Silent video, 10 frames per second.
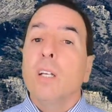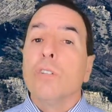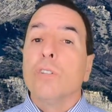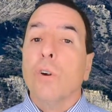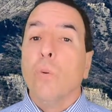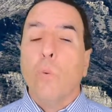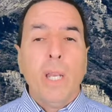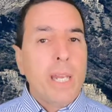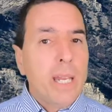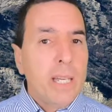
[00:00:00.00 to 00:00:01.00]
So when
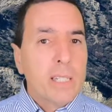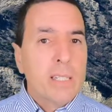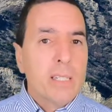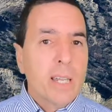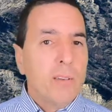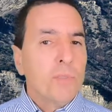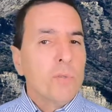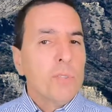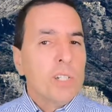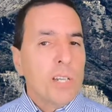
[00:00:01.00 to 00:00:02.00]
it hits, if the
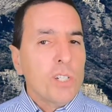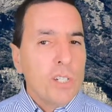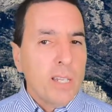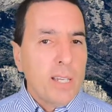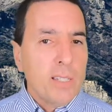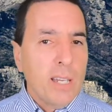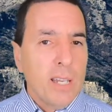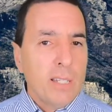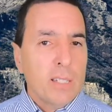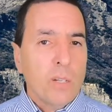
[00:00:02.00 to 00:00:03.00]
recession does
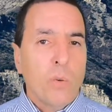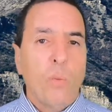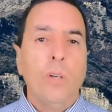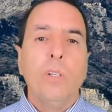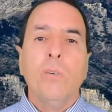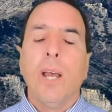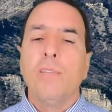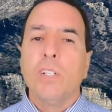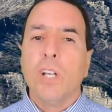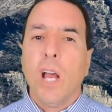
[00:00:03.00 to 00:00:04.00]
hit, will you have
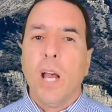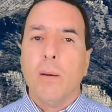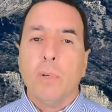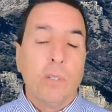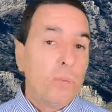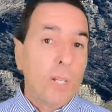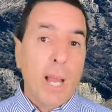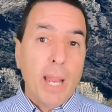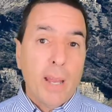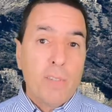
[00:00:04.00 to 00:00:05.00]
a job? Will
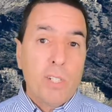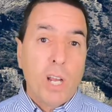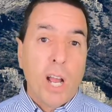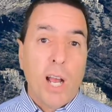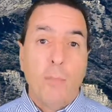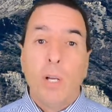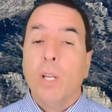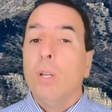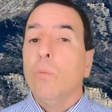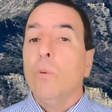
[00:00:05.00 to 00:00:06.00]
I have a job?
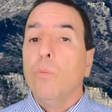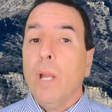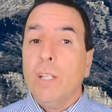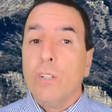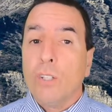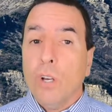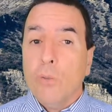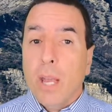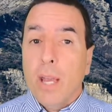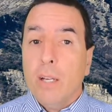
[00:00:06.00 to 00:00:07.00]
Will wages go
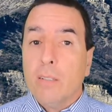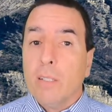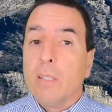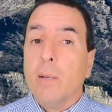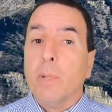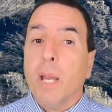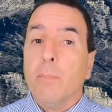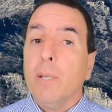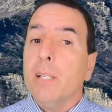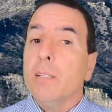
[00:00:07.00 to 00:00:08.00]
down? Some
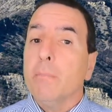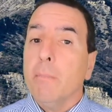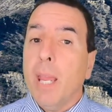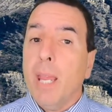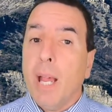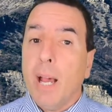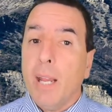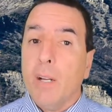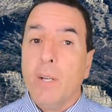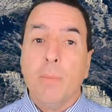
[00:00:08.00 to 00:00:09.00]
companies may
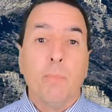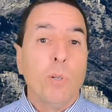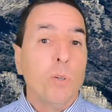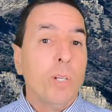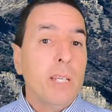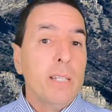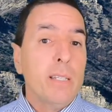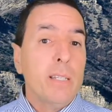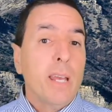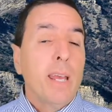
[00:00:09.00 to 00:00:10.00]
hire
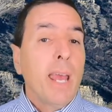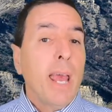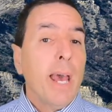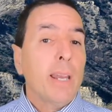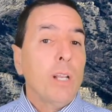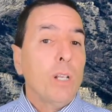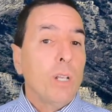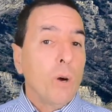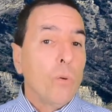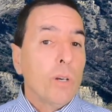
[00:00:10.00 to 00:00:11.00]
employees at a
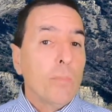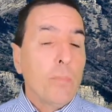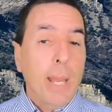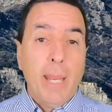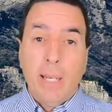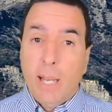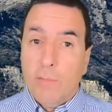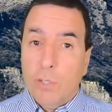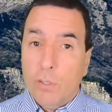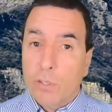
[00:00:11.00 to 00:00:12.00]
lower pay
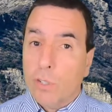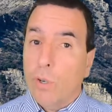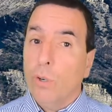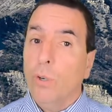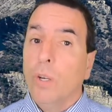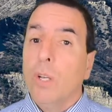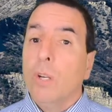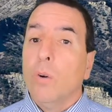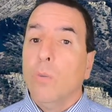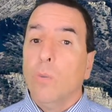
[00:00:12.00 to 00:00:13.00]
level. So
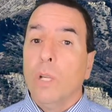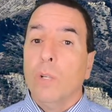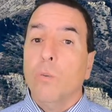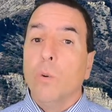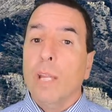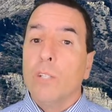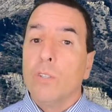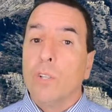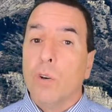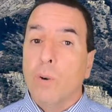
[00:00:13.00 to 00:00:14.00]
will
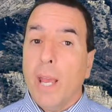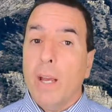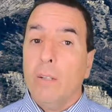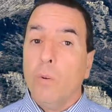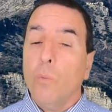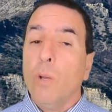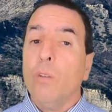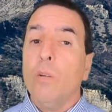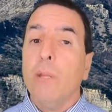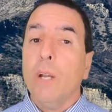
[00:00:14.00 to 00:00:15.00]
wages go down? Will
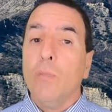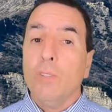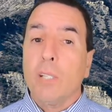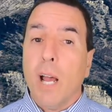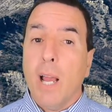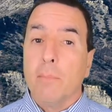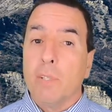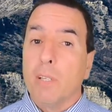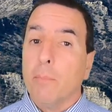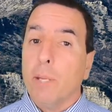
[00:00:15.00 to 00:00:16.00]
there be overtime?
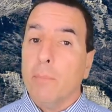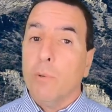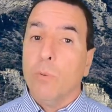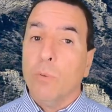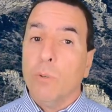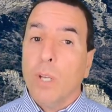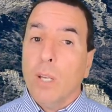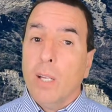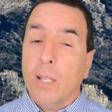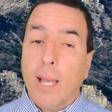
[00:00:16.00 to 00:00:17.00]
Some people
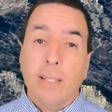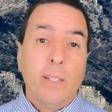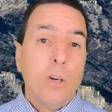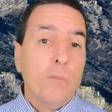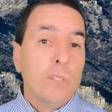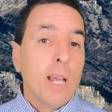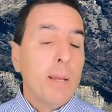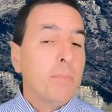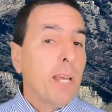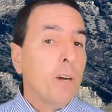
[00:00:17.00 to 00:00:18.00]
like the
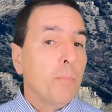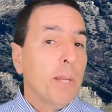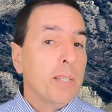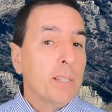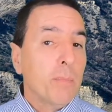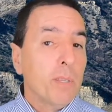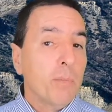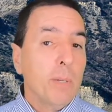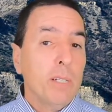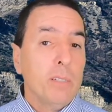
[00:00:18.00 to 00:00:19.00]
overtime to help pay some of their
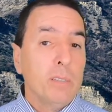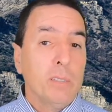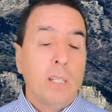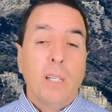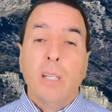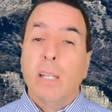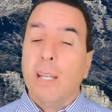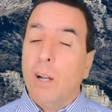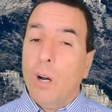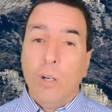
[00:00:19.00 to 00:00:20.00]
bills.
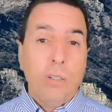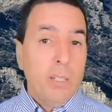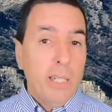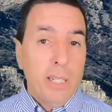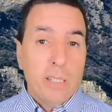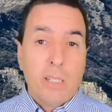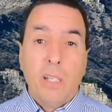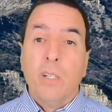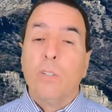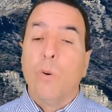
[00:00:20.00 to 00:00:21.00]
It all leads
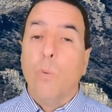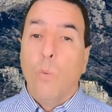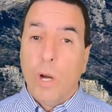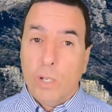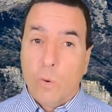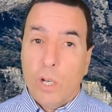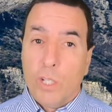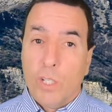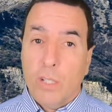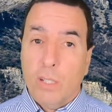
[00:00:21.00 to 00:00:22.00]
to one
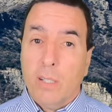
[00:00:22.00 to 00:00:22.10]
question.